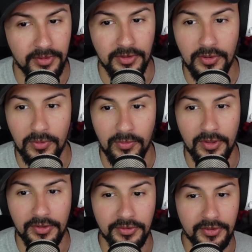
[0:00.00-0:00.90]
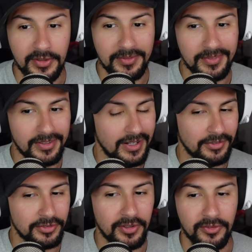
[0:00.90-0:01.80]
the newer ones that kind of
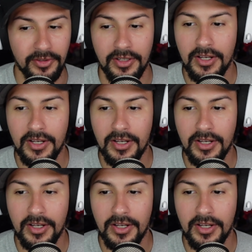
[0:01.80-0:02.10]
suffered.